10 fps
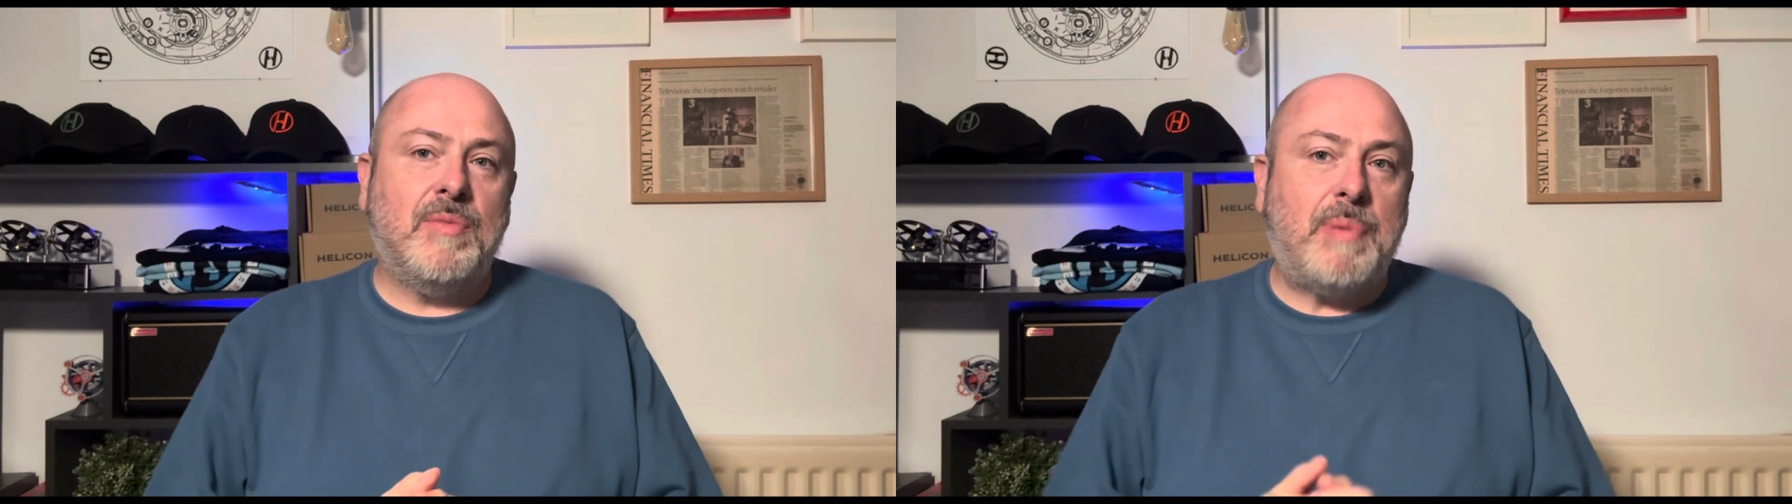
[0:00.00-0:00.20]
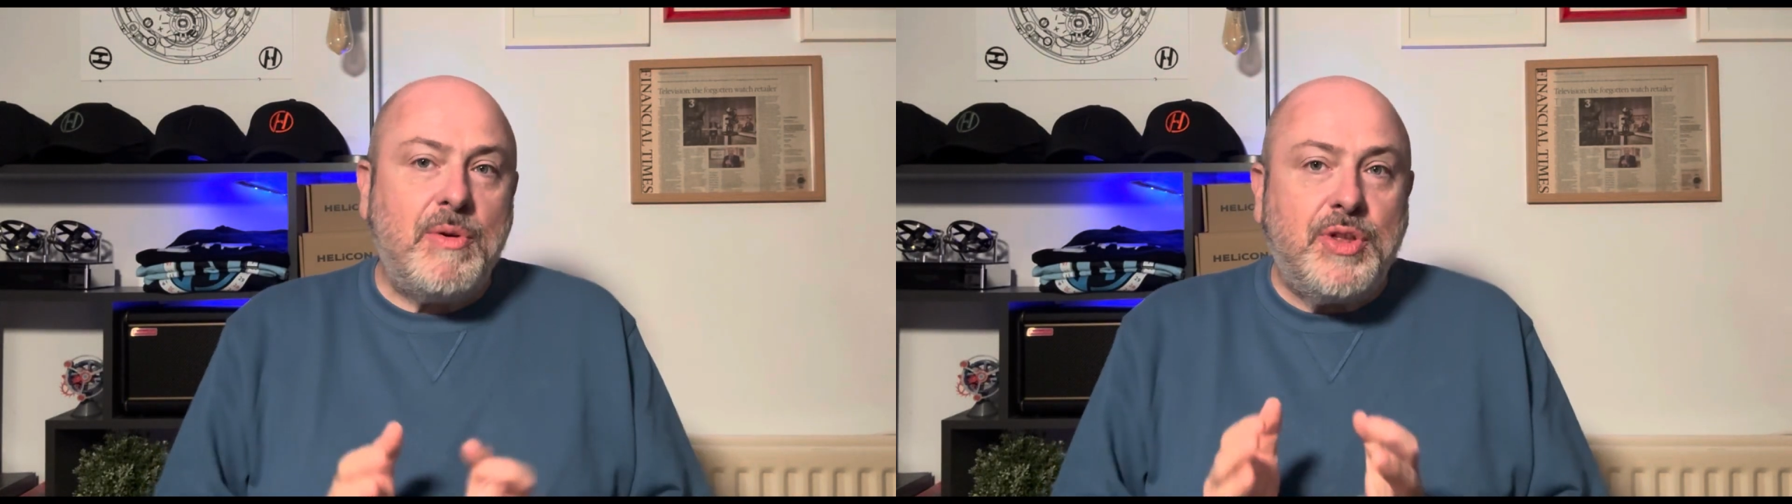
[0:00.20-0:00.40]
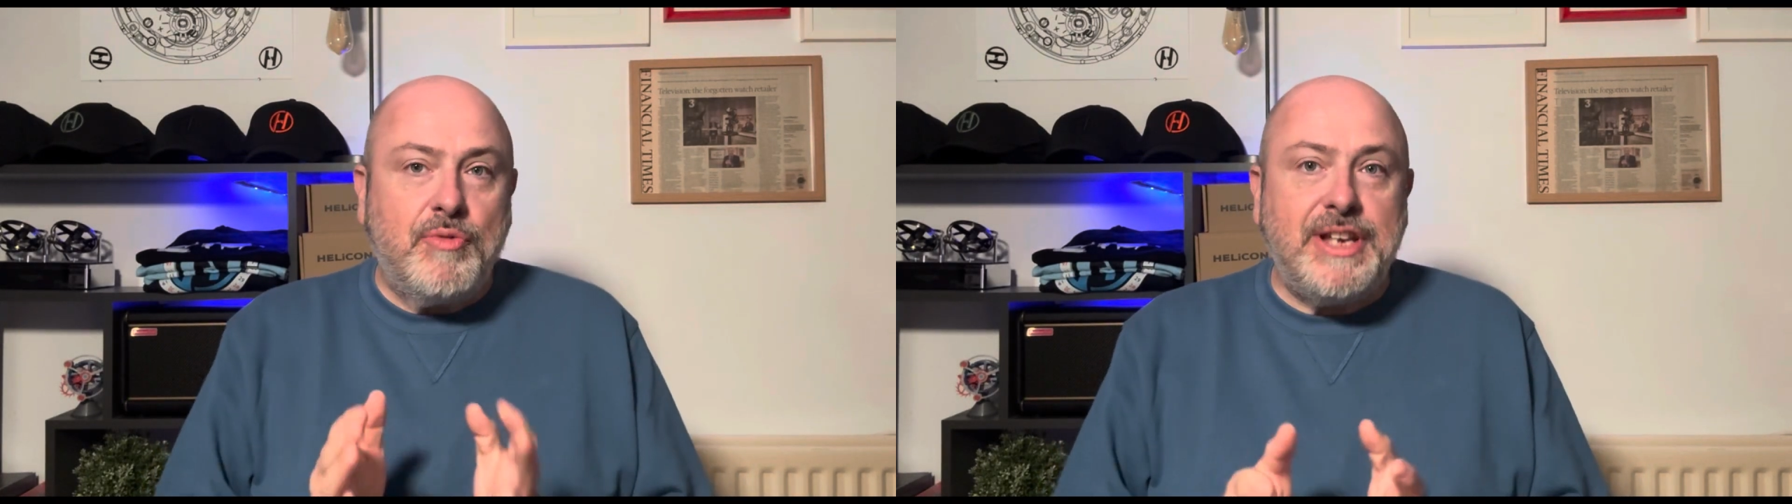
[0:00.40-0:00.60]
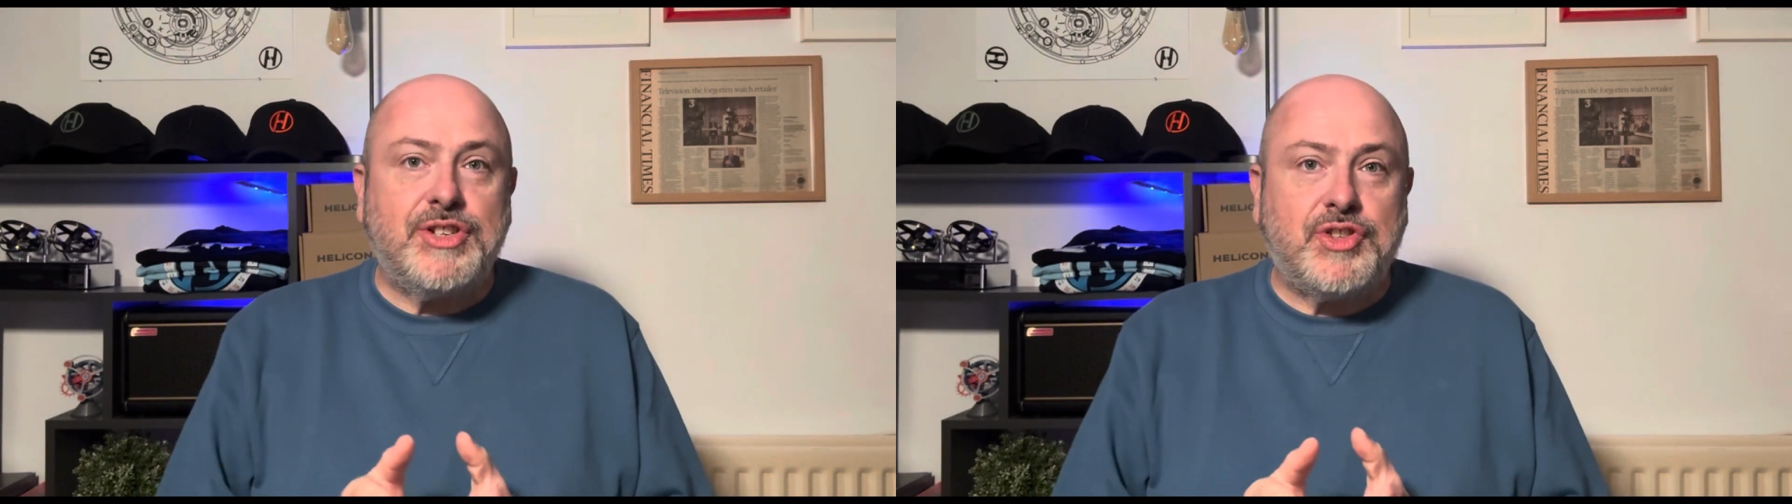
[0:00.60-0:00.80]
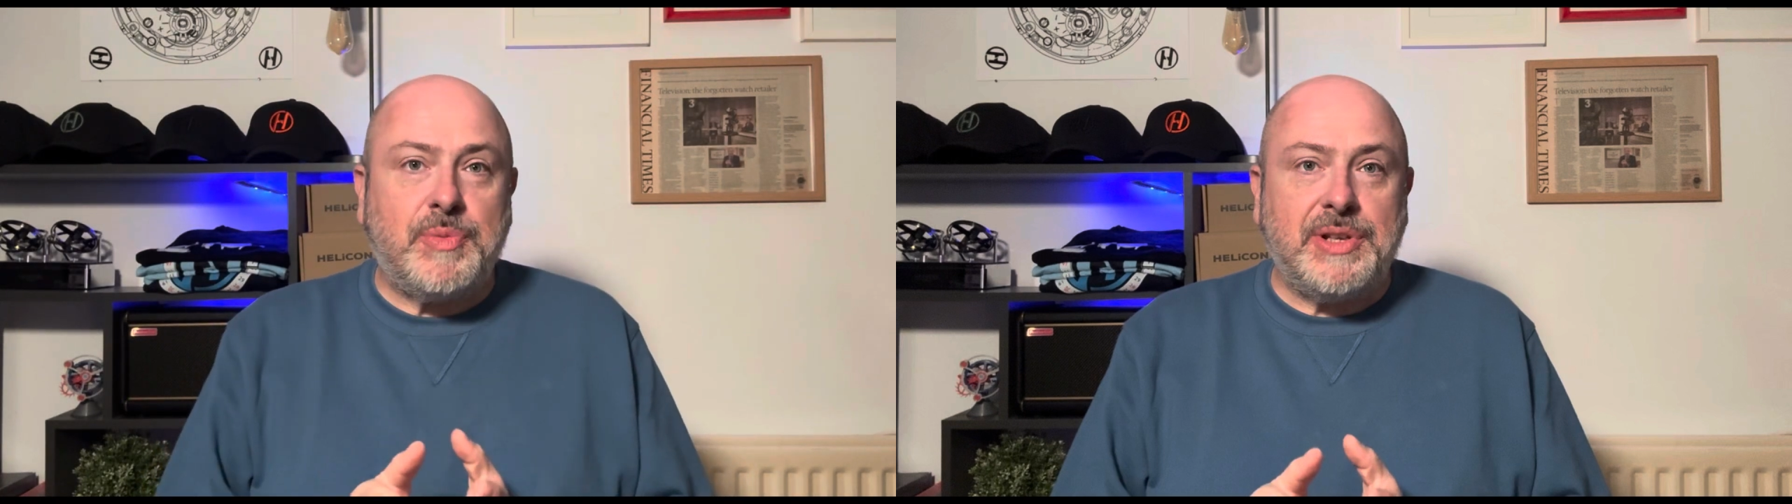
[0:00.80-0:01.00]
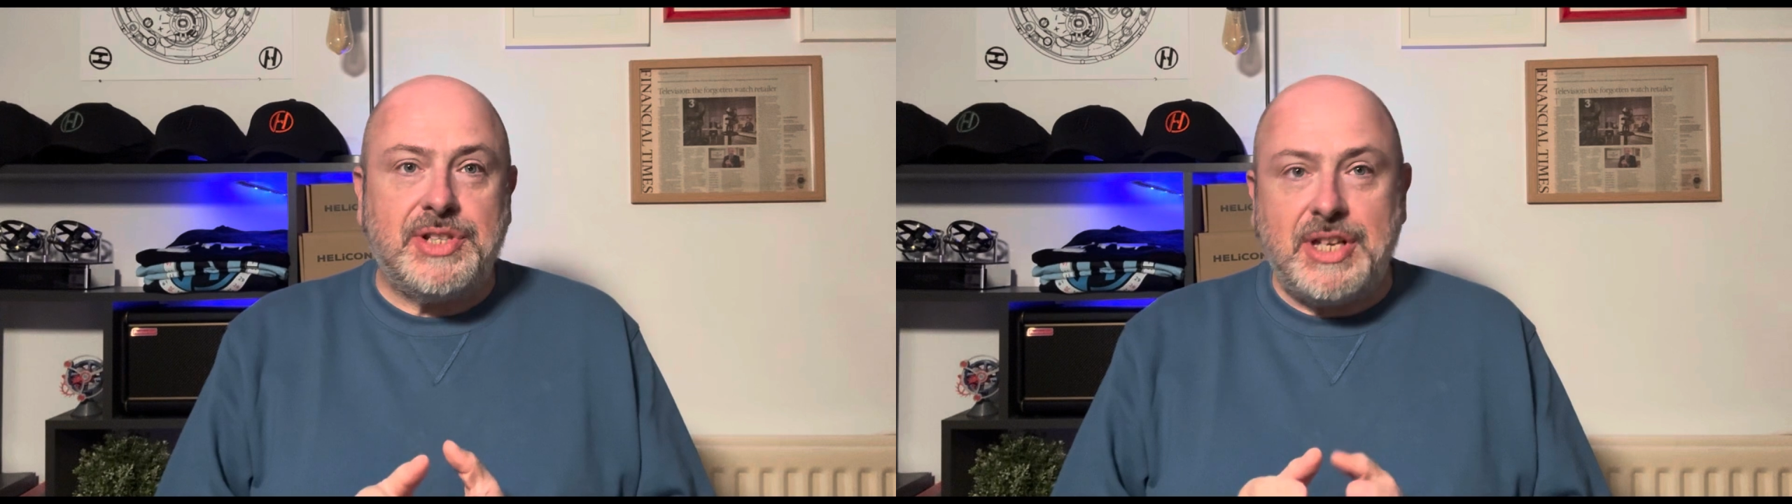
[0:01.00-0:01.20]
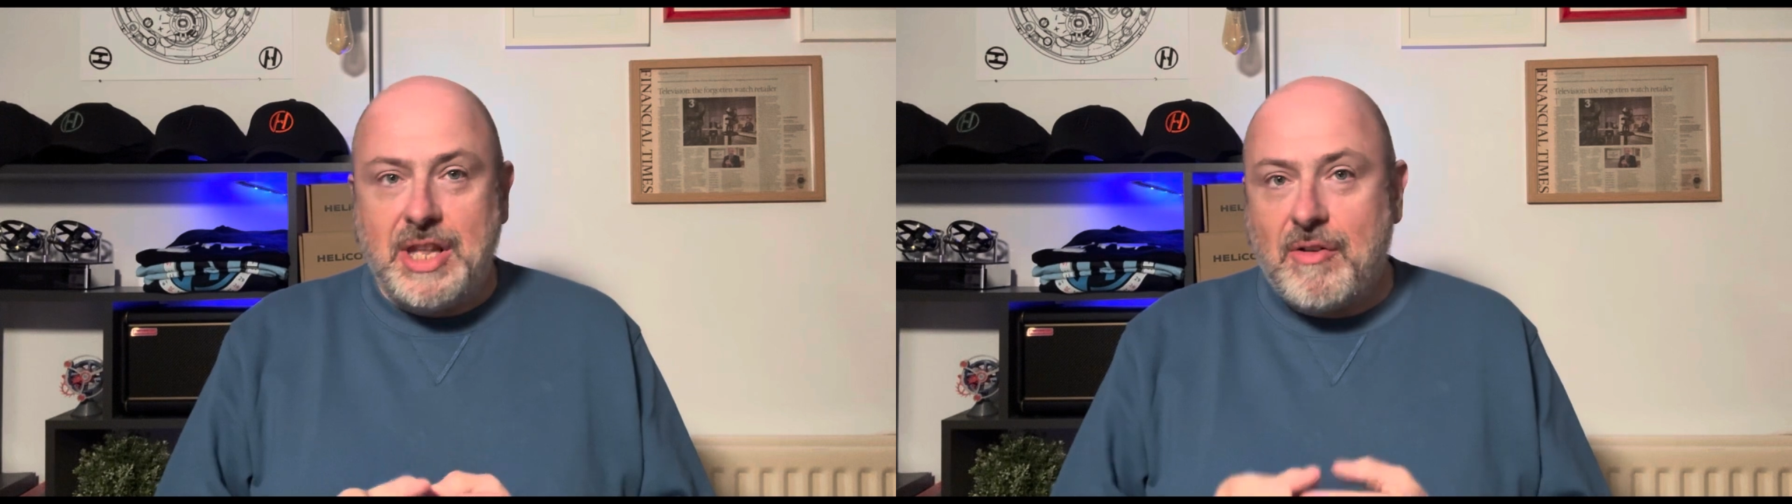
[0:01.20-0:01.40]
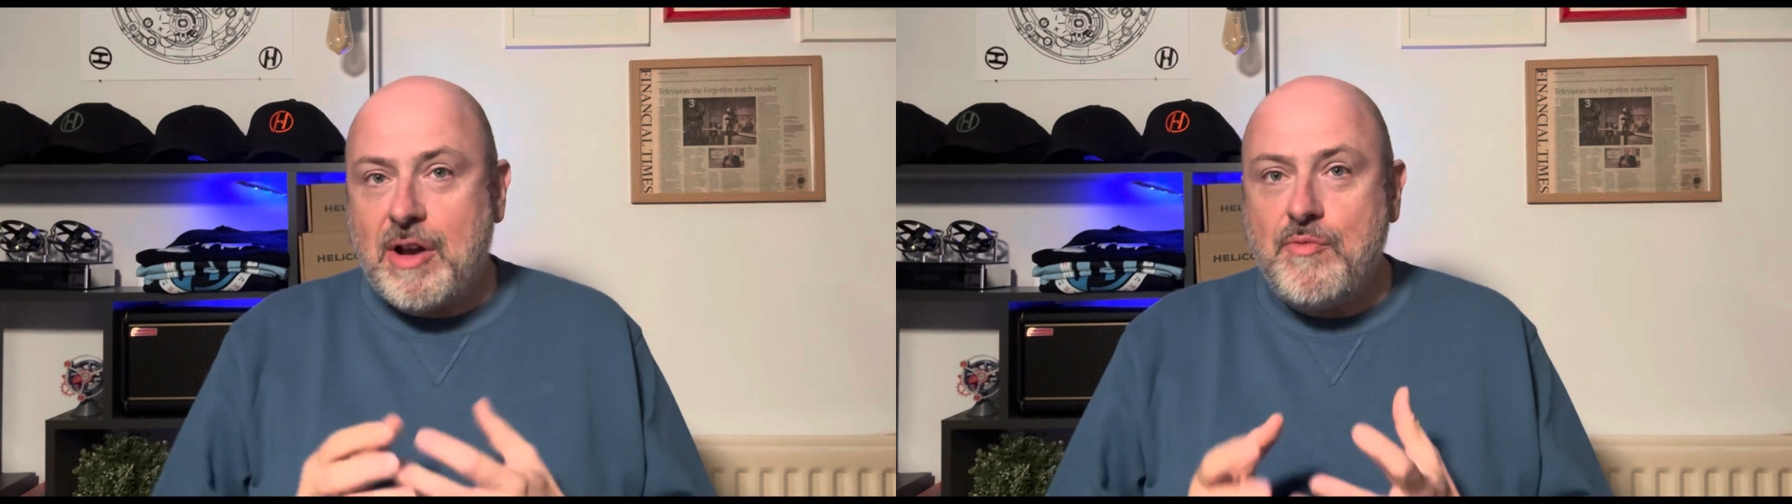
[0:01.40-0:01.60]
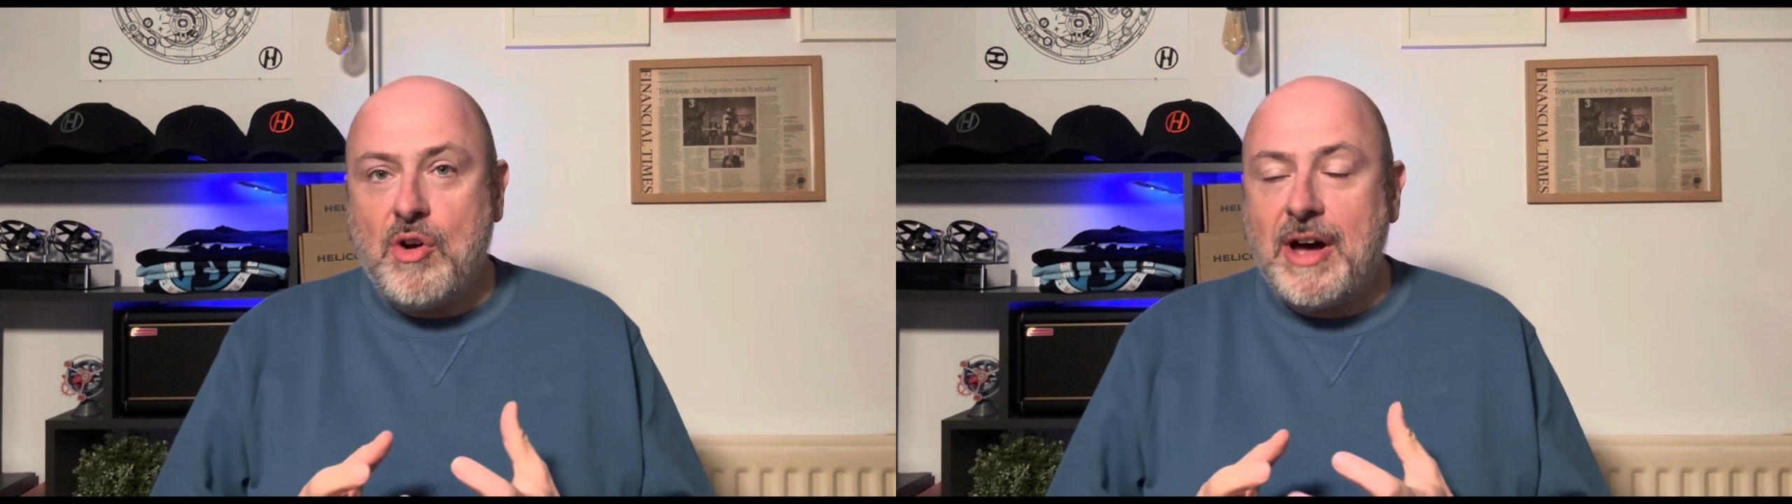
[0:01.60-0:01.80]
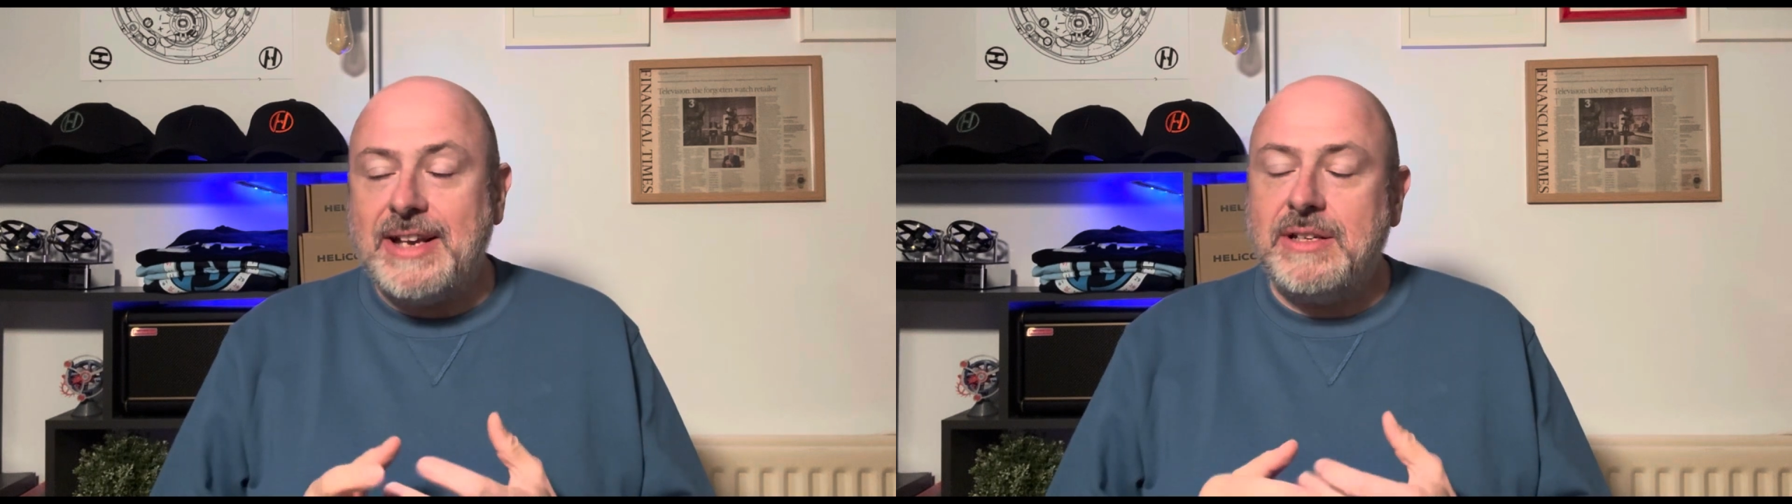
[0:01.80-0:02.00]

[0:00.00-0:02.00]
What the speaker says: Both are instruments in their own right,